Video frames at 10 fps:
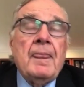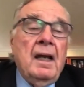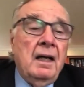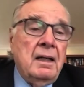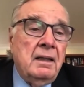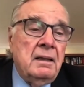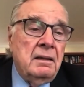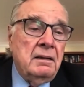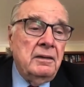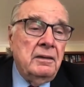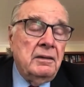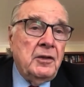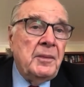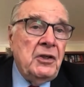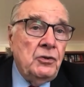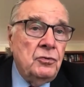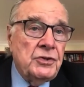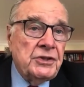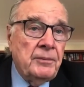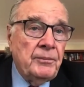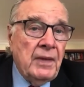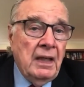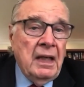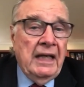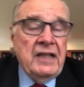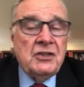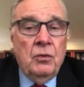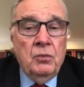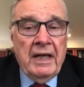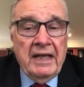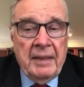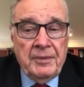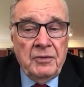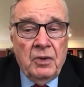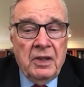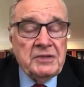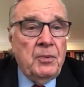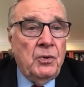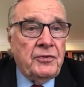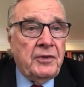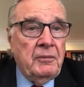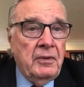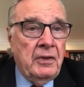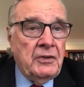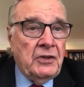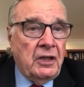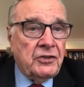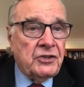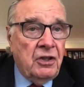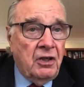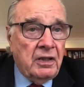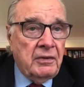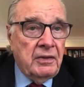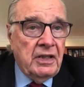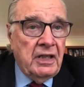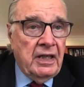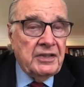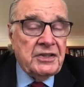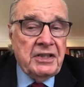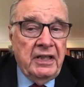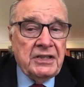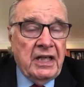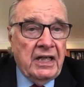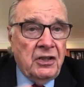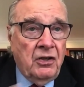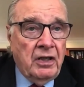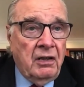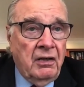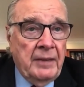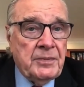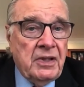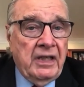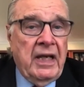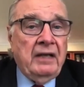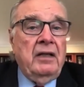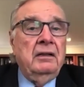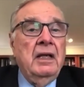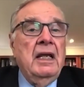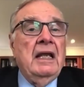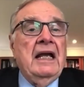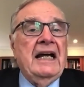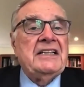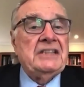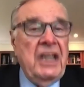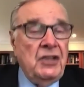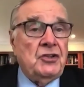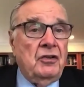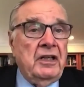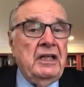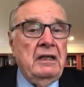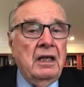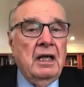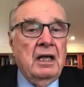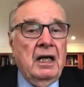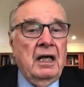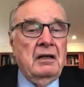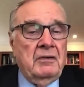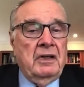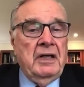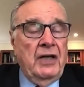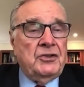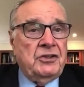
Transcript: to be used, and so what happened was both Dr. Salk in the United States and Connaught Labs in Canada essentially announced